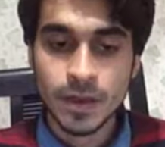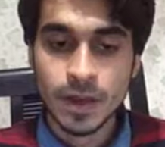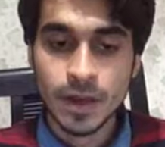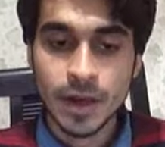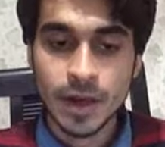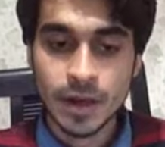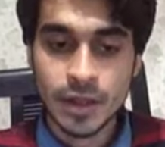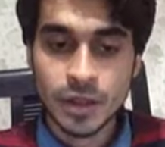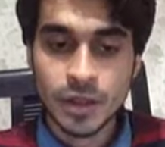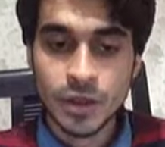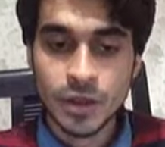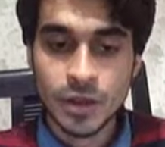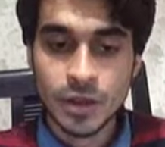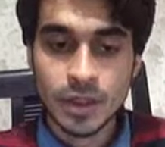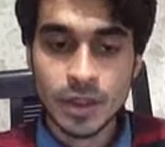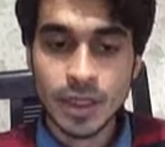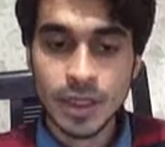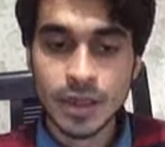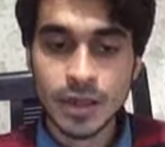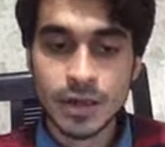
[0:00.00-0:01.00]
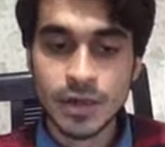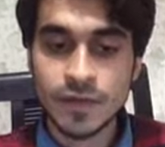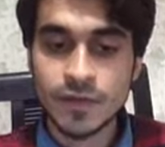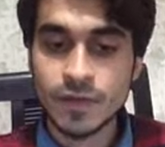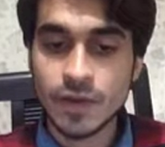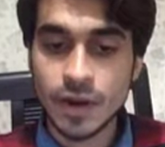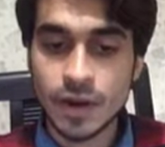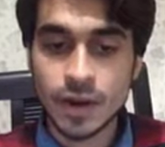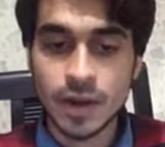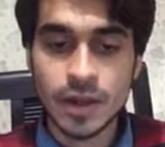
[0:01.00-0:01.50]
Addition is
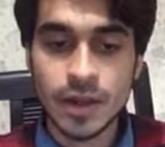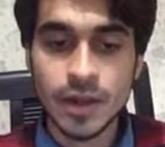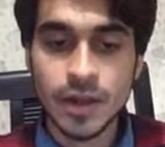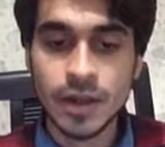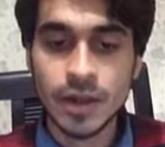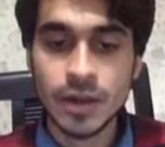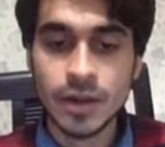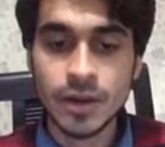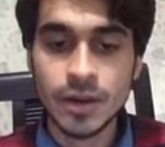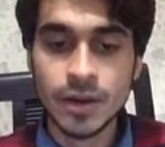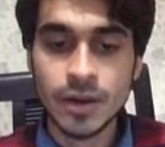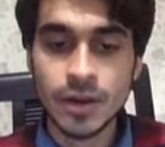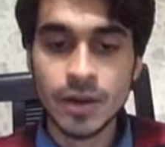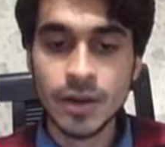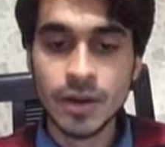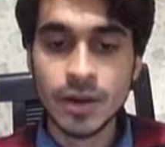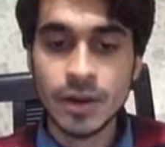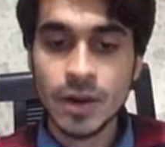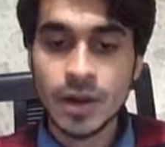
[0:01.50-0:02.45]
defined here.